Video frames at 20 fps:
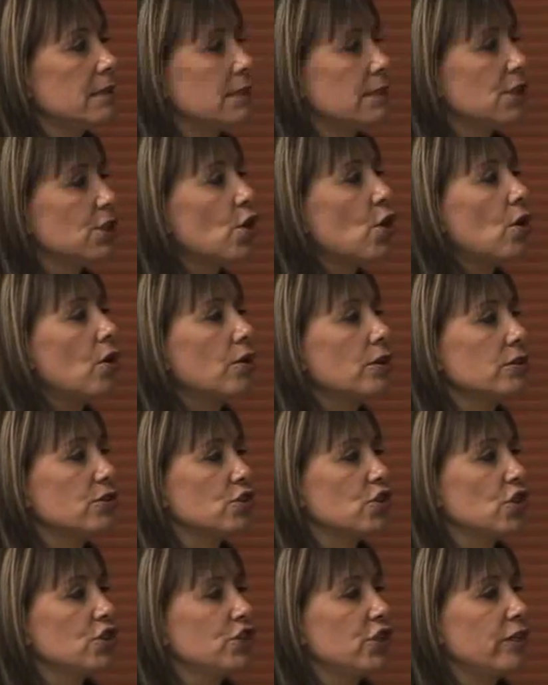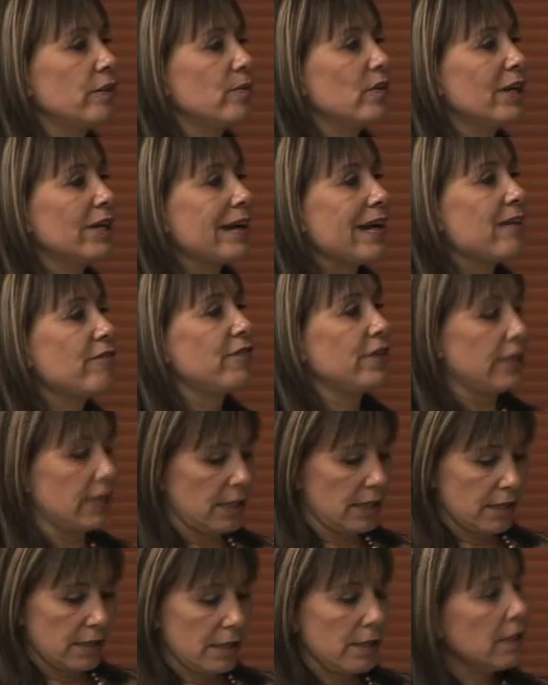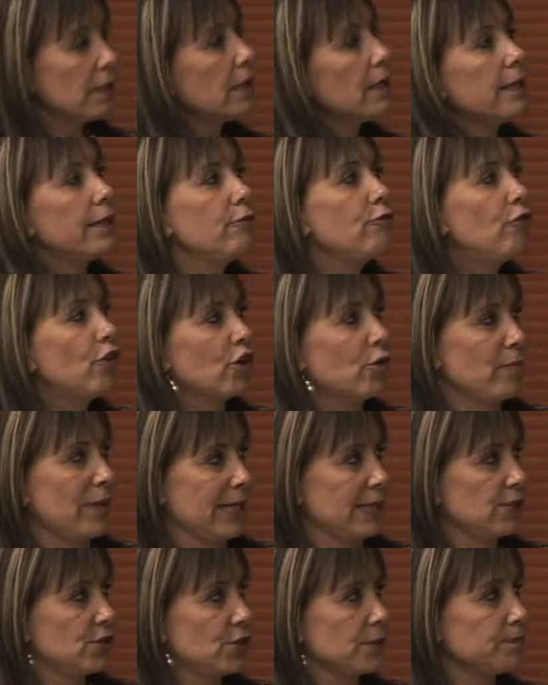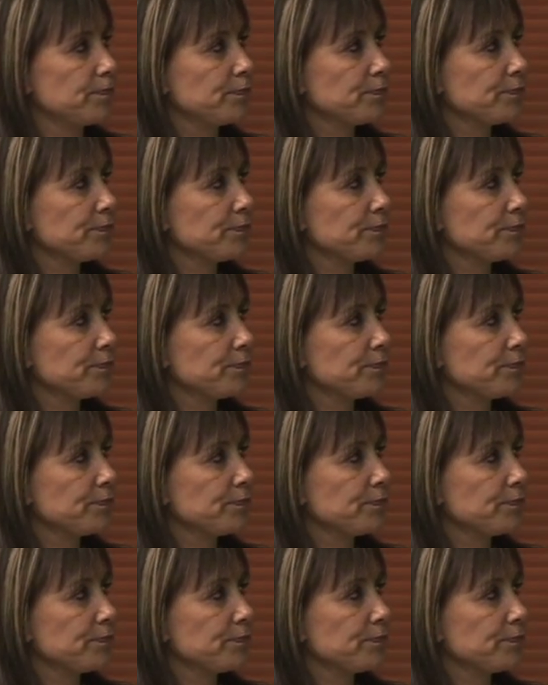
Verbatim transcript: score, sociodemographic information.